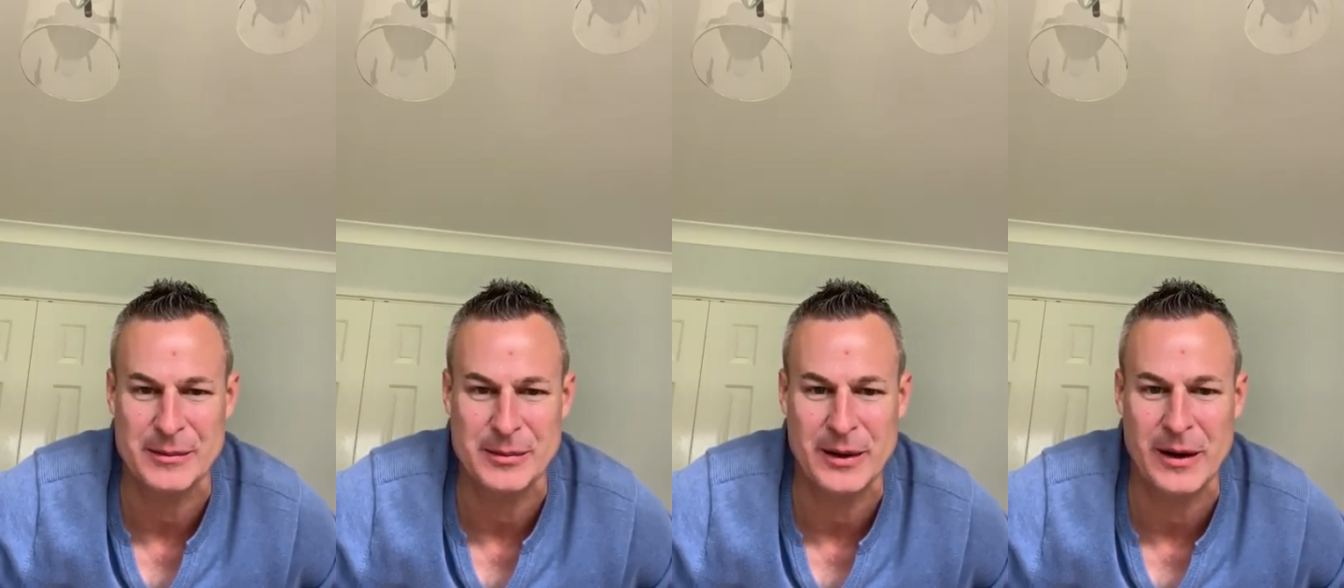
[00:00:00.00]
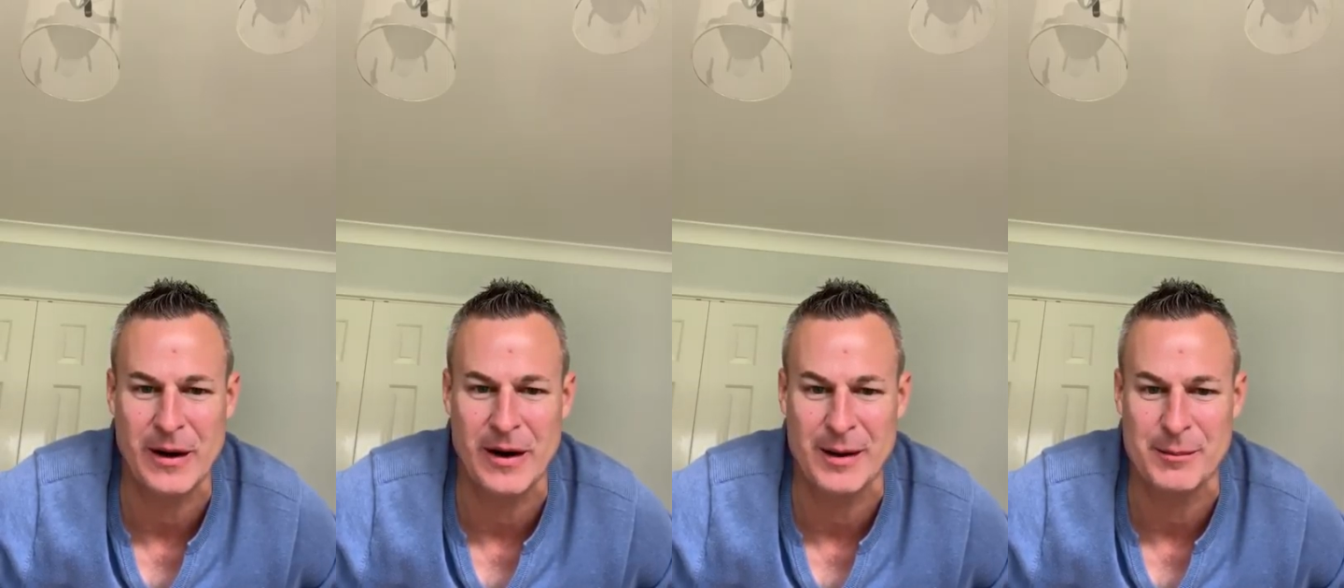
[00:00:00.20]

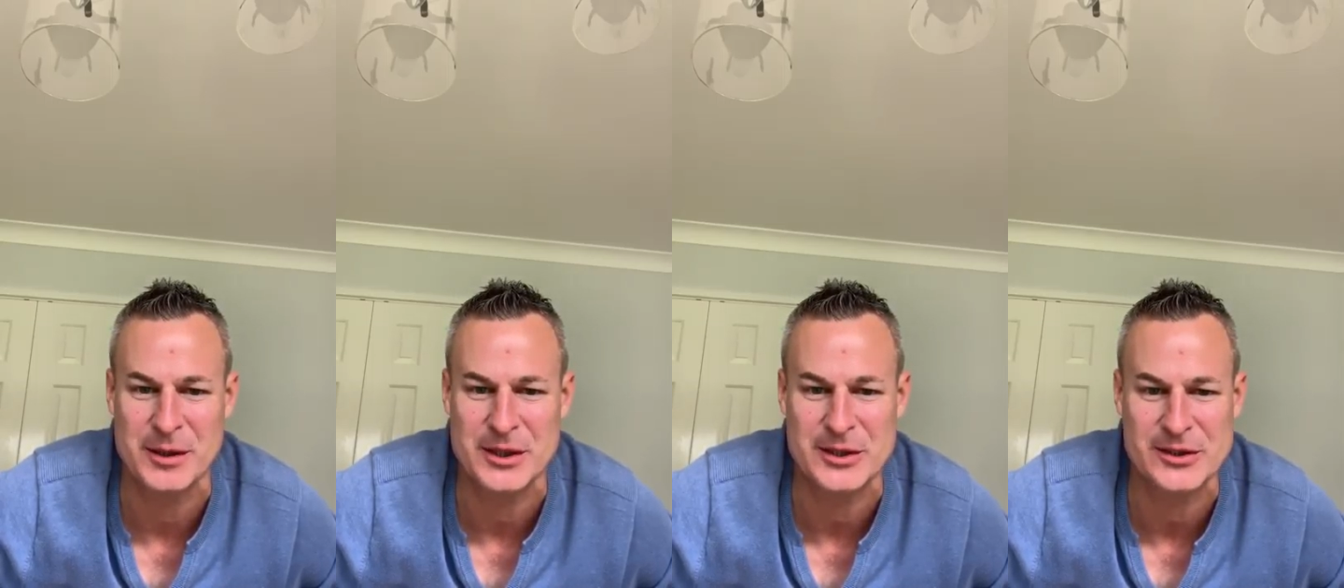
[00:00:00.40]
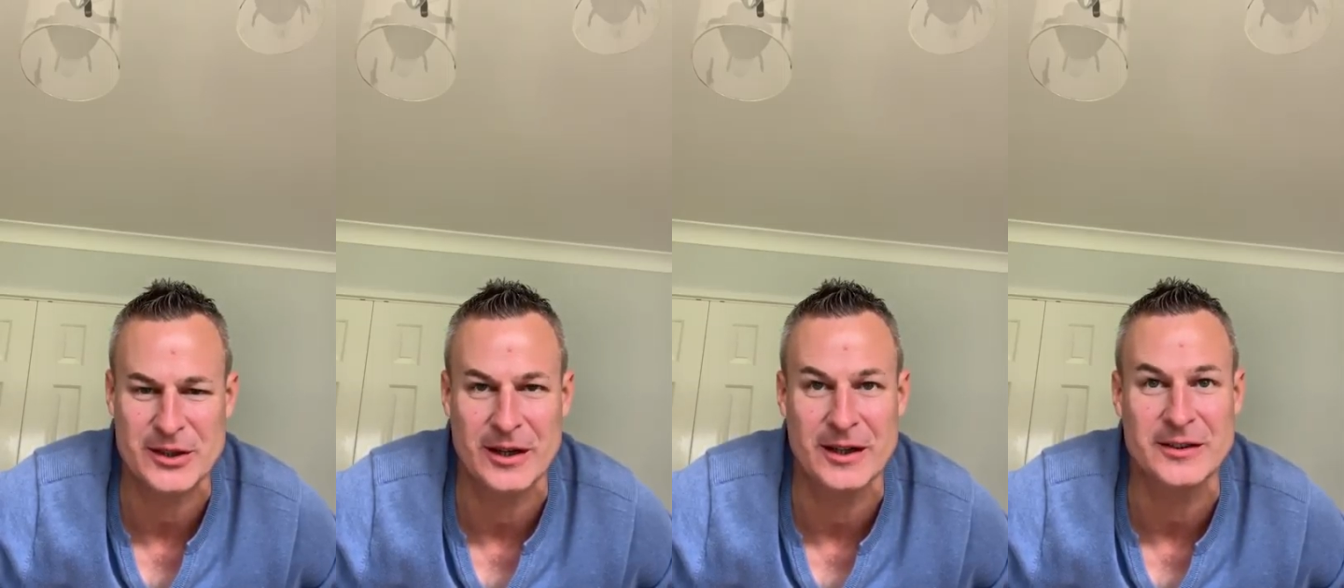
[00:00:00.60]
but I'm
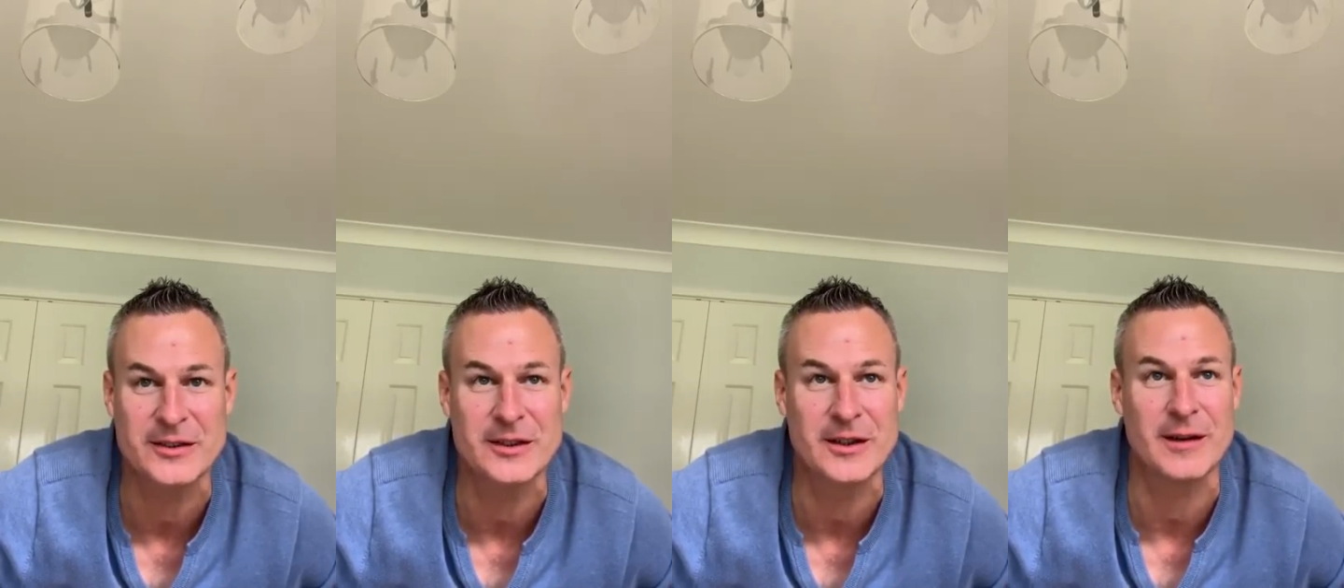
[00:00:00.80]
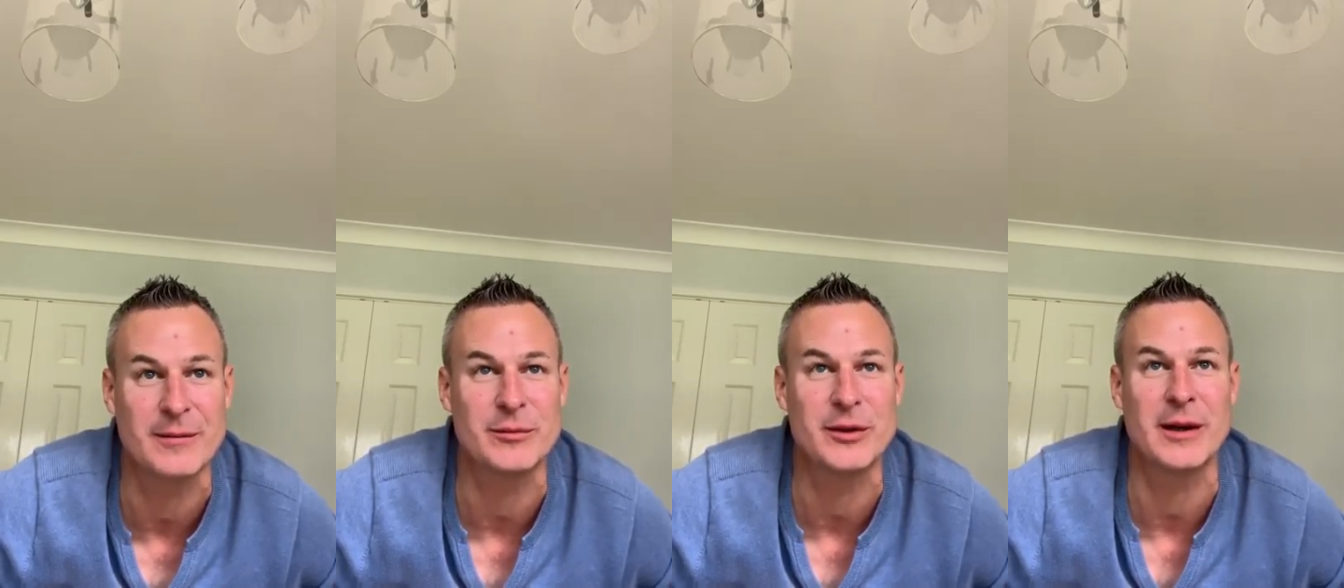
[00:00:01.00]

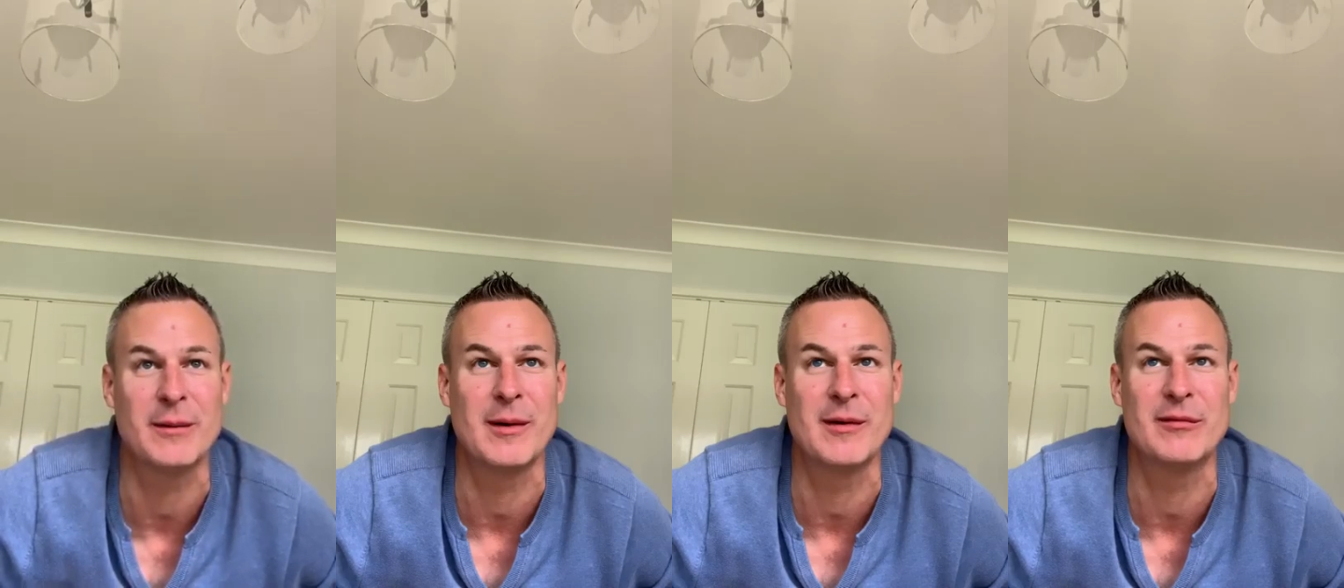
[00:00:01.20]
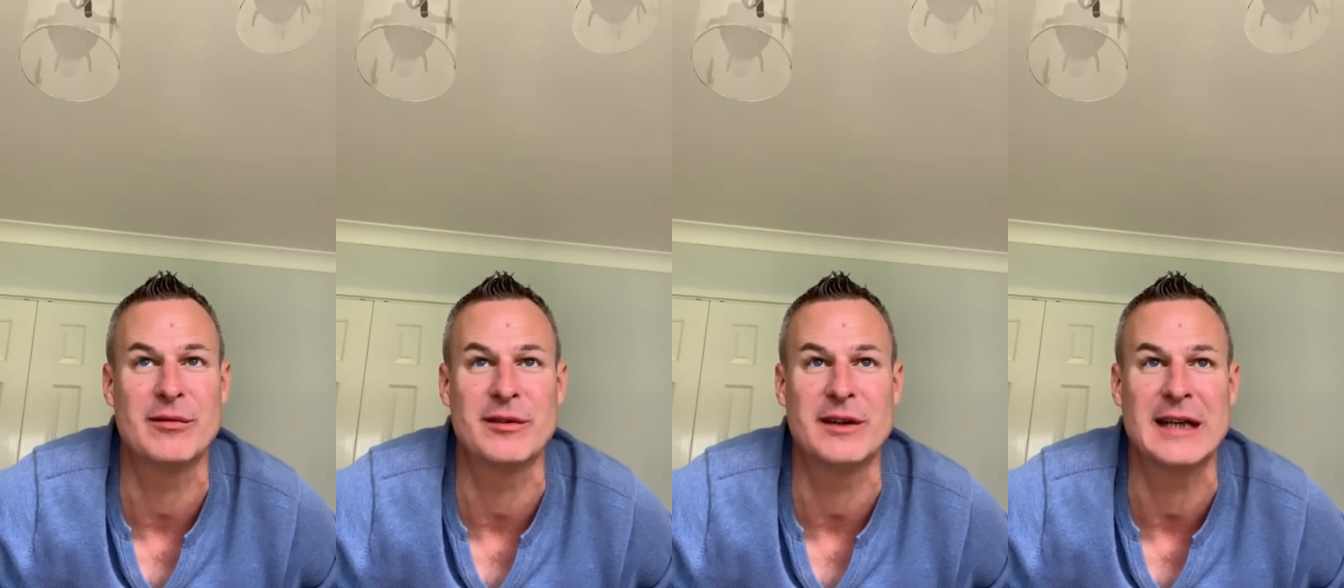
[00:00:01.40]
excited, I haven't done
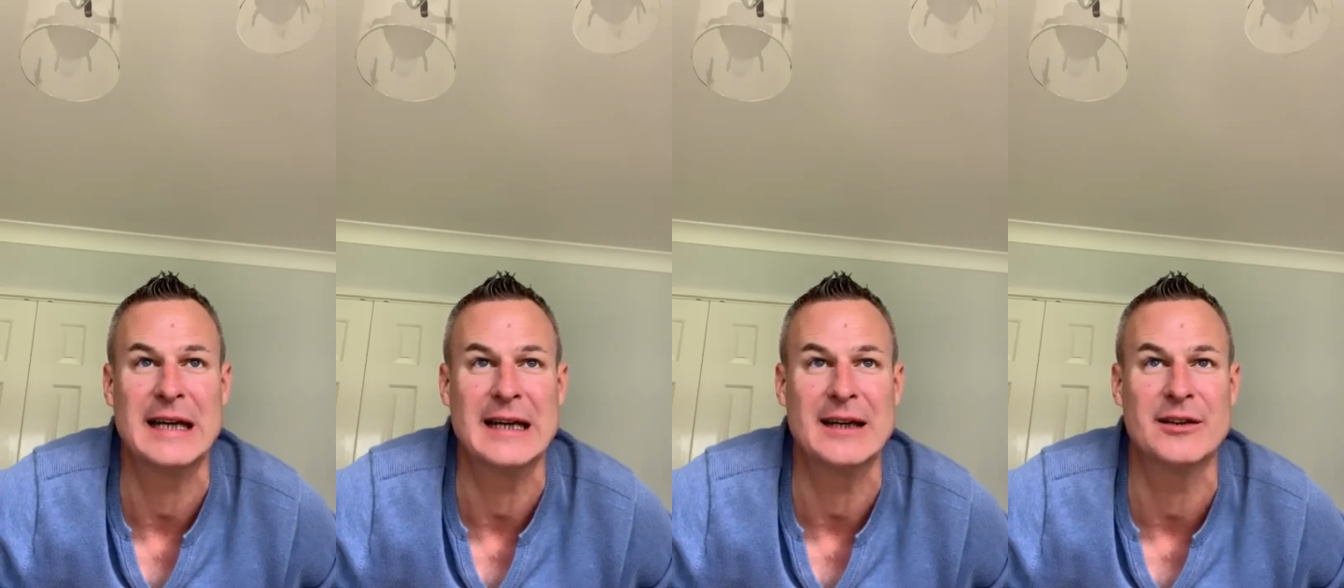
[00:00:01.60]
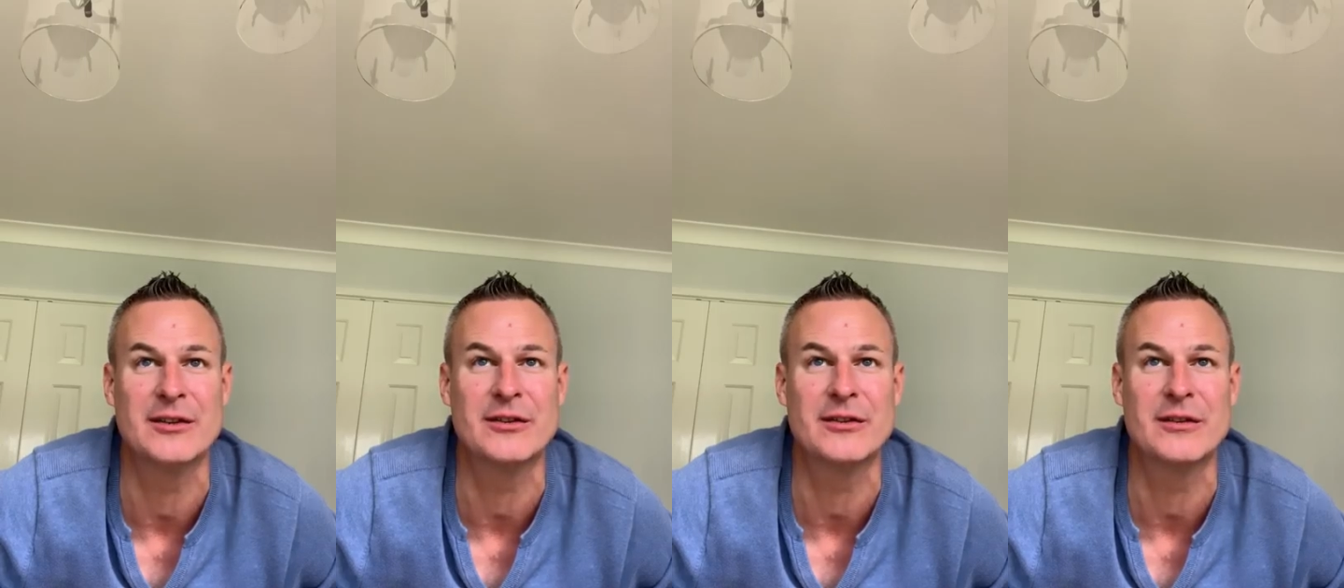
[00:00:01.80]
one for
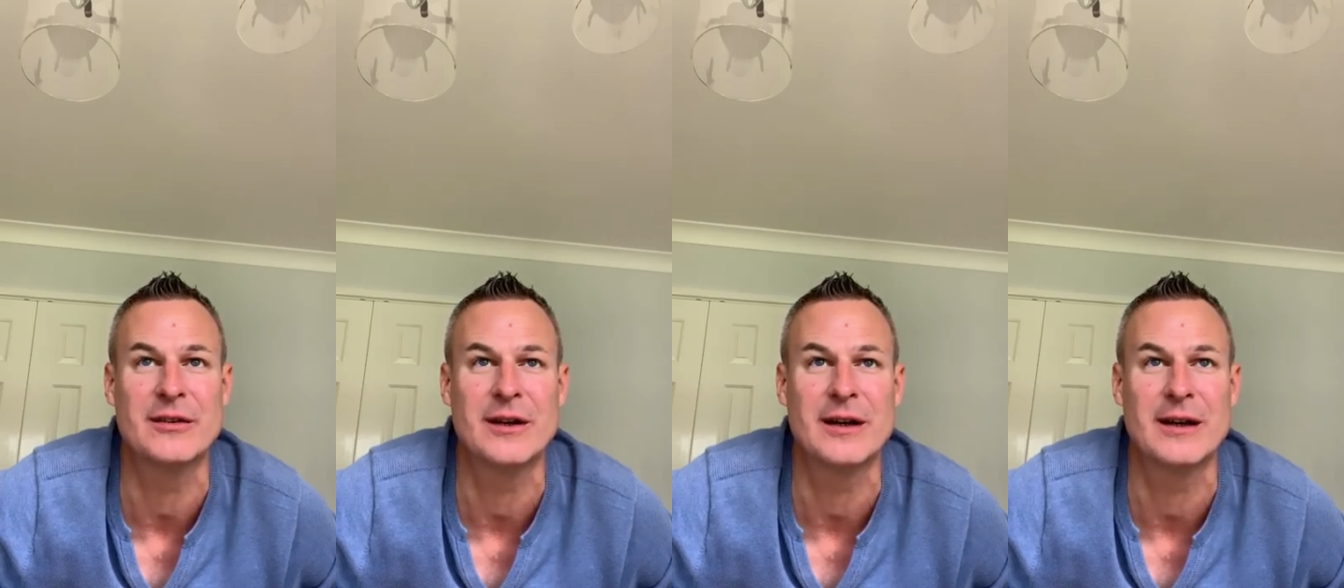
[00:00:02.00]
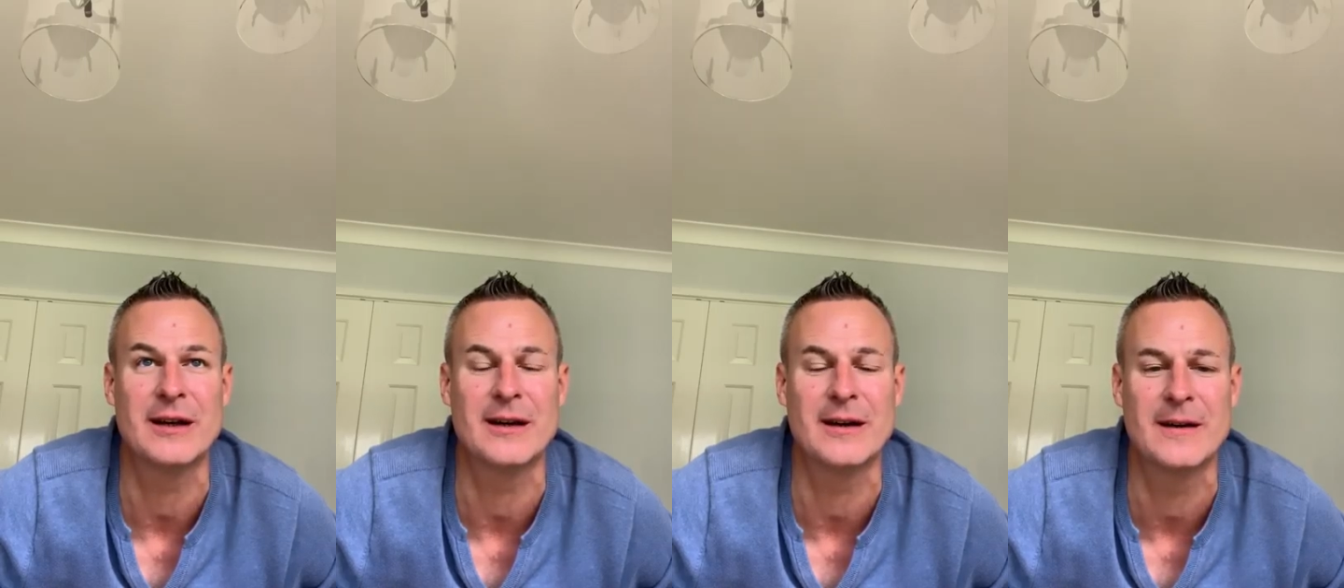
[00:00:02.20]
years.
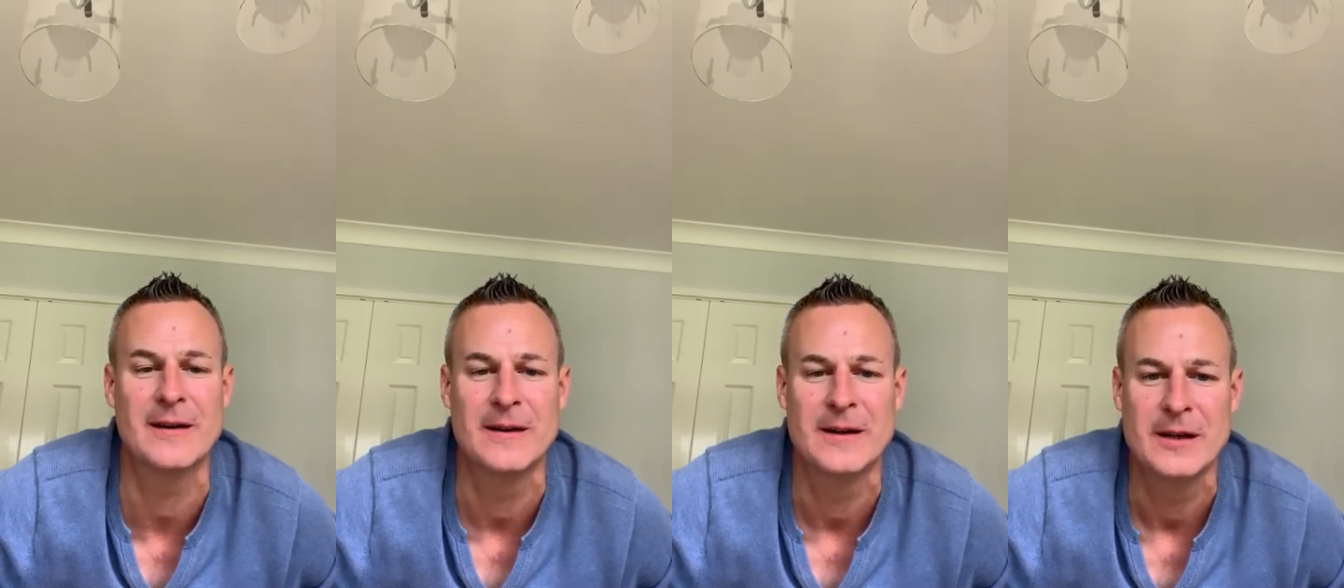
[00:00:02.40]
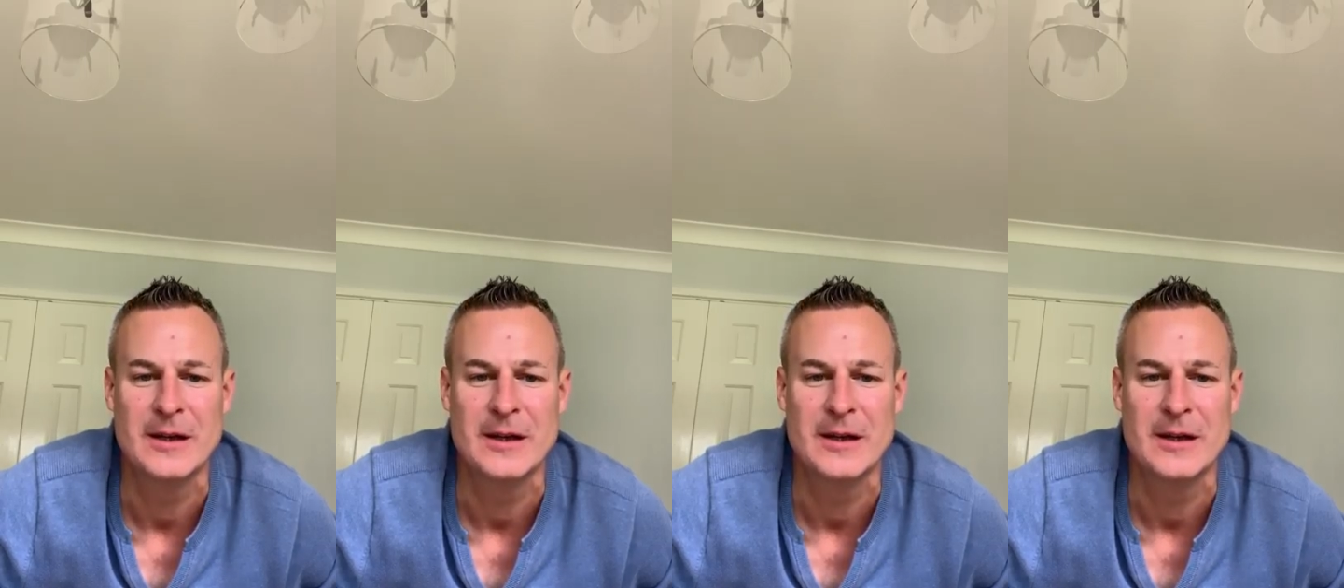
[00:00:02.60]
Uh,